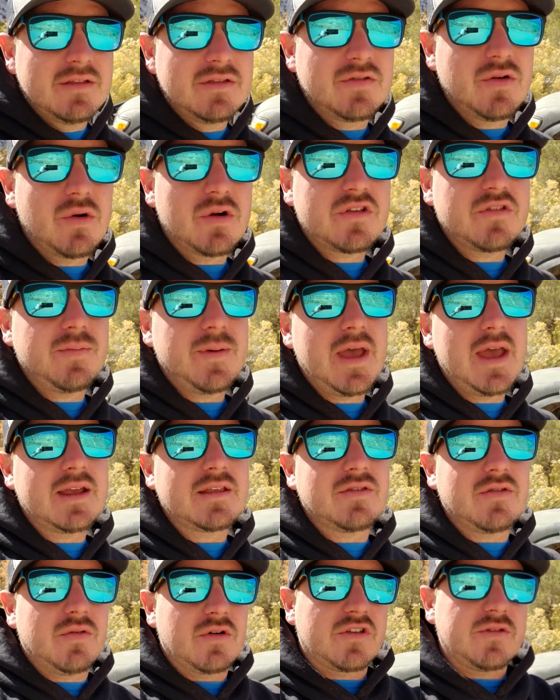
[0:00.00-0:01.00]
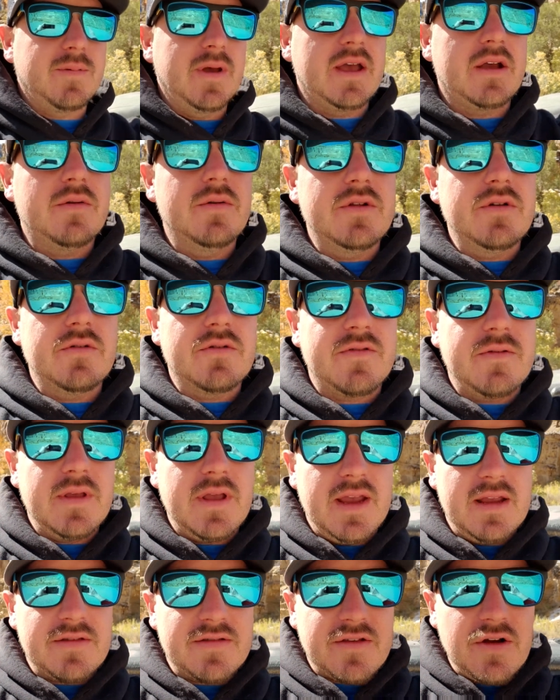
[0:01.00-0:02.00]
When you
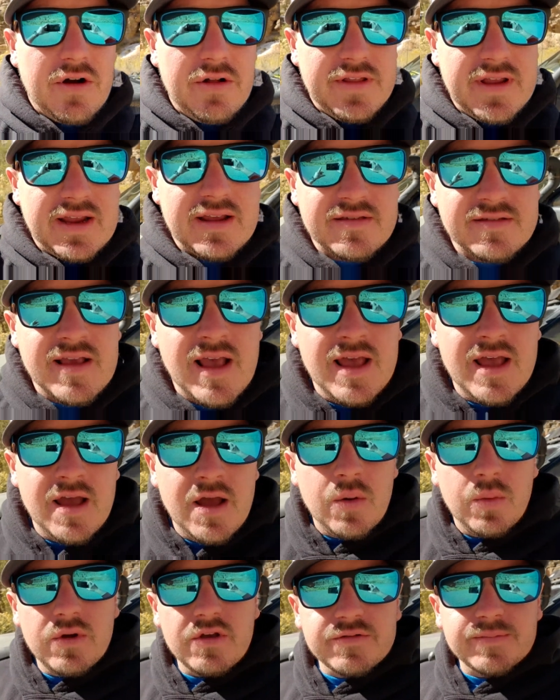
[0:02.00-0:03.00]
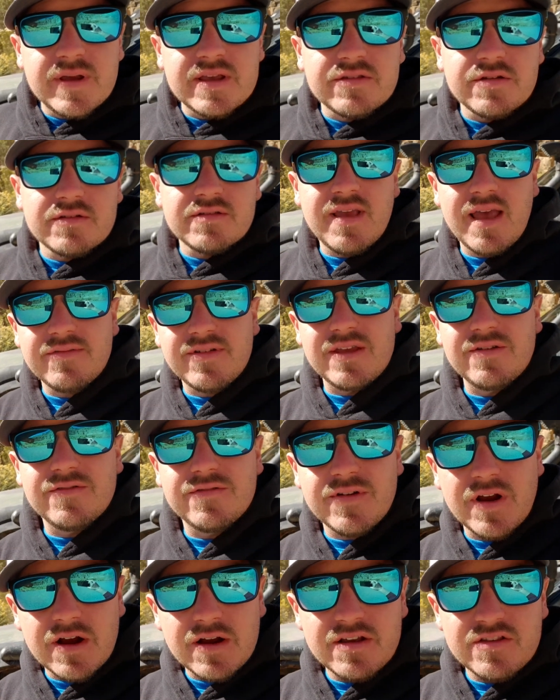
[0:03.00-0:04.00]
install these, wheel spacers have a
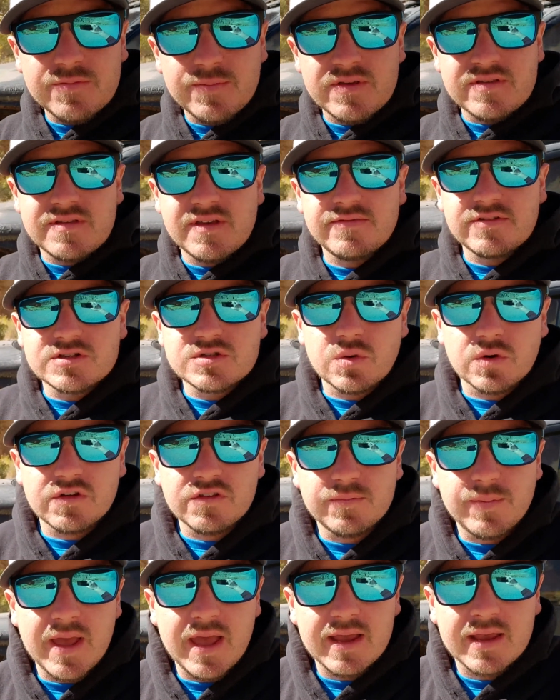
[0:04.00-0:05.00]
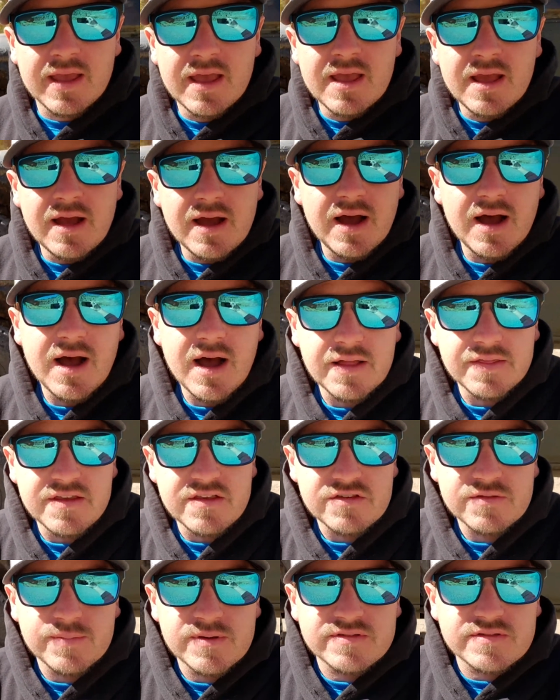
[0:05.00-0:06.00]
very specific torque spec.
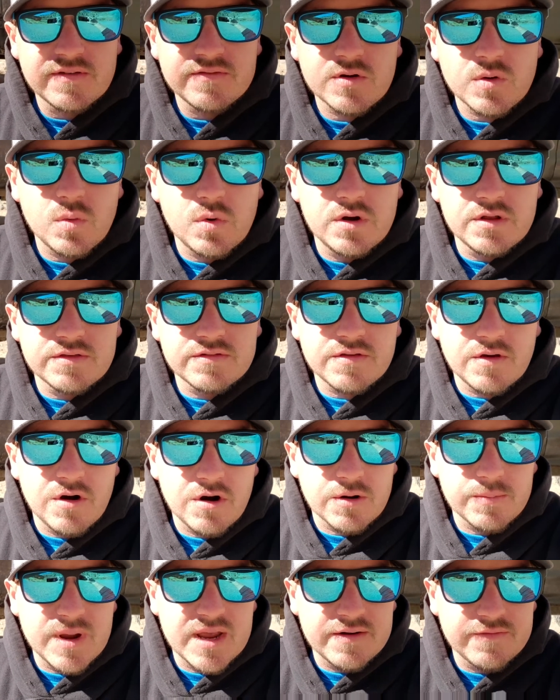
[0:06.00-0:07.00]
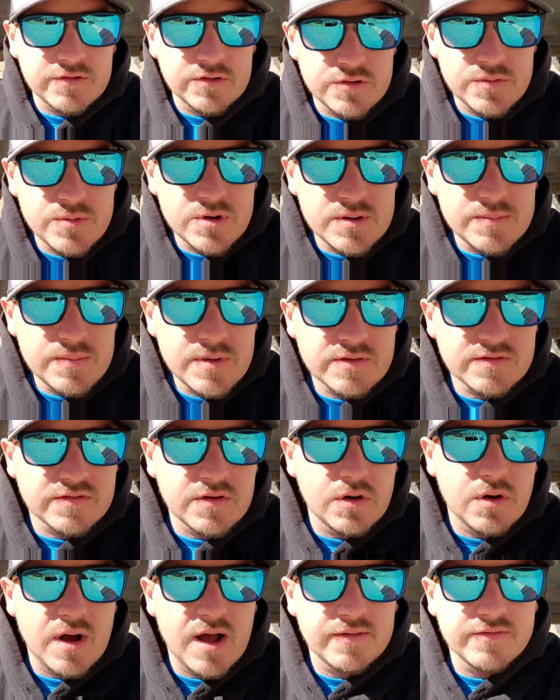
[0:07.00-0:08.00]
These specific ones are made of aluminum,
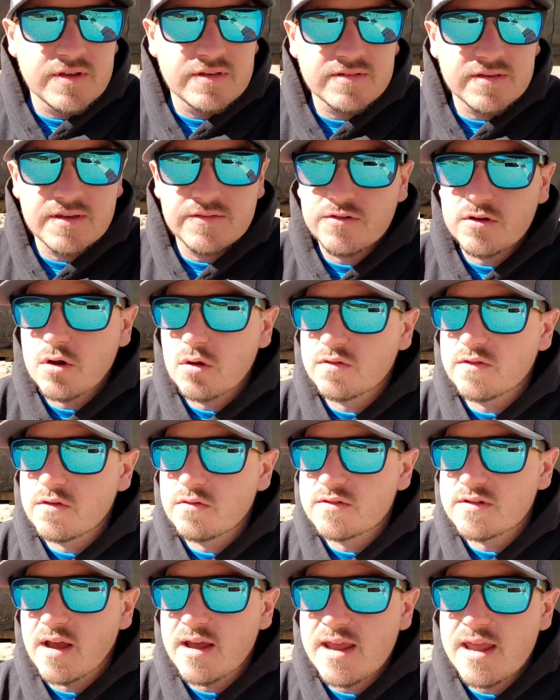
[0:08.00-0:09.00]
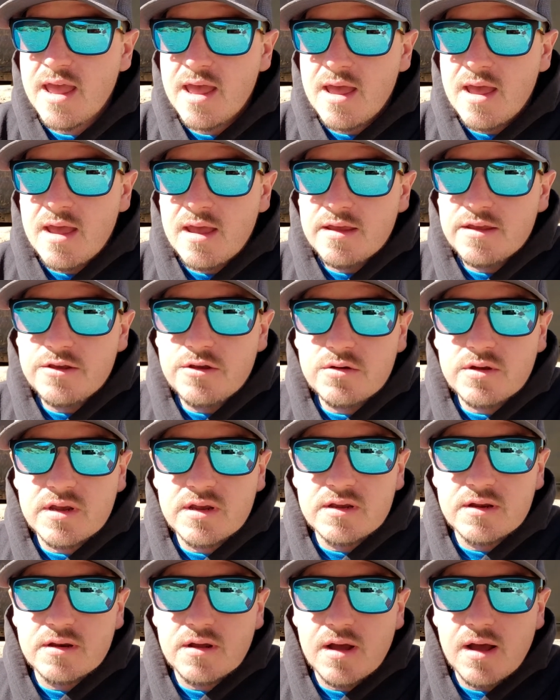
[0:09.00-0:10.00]
so obviously if you go too tight, you
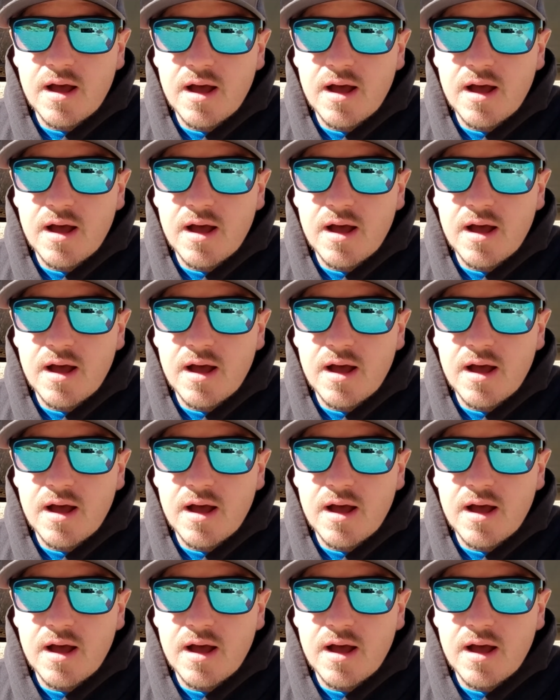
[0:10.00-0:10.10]
could